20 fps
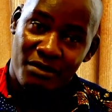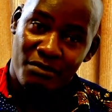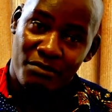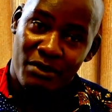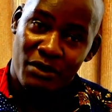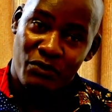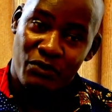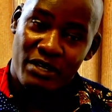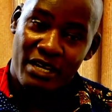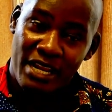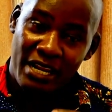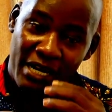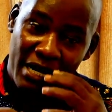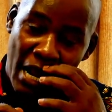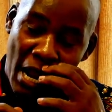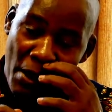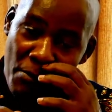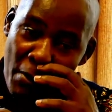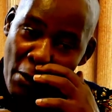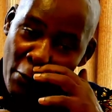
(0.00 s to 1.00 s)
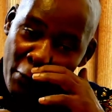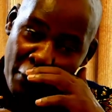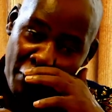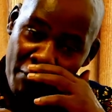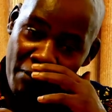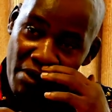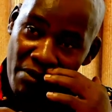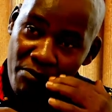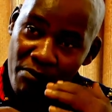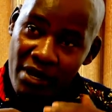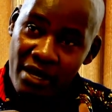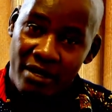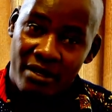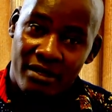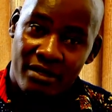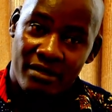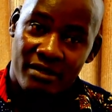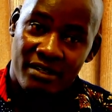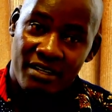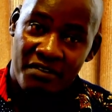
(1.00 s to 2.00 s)
But when I come out of my bed,
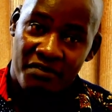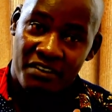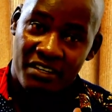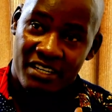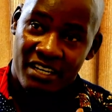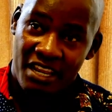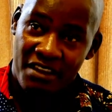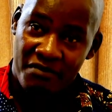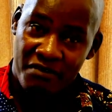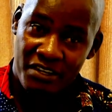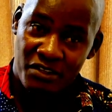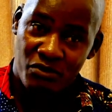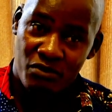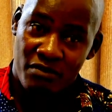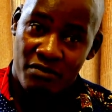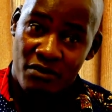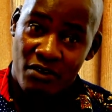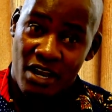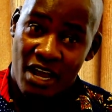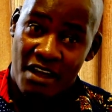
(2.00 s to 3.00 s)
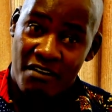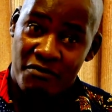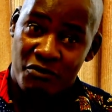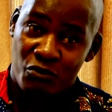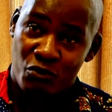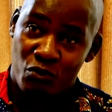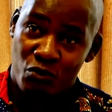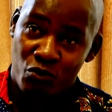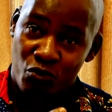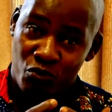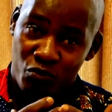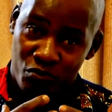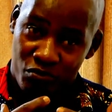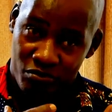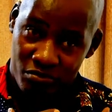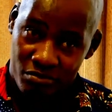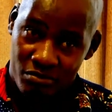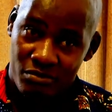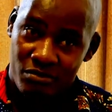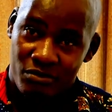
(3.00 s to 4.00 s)
definitely, first of all, I have to
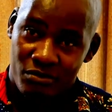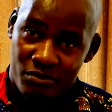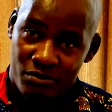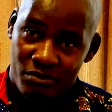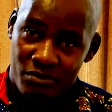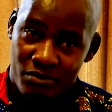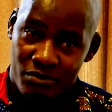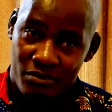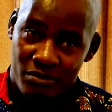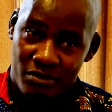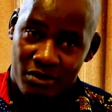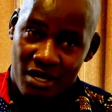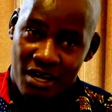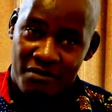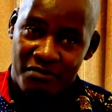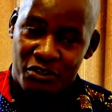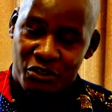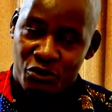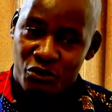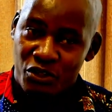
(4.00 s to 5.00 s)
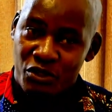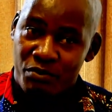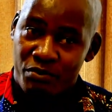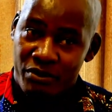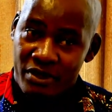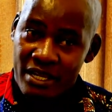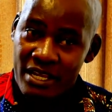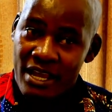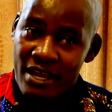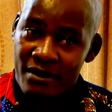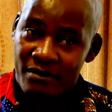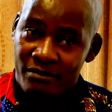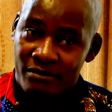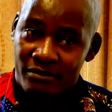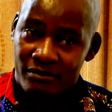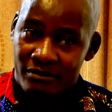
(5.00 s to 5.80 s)
have a short prayer,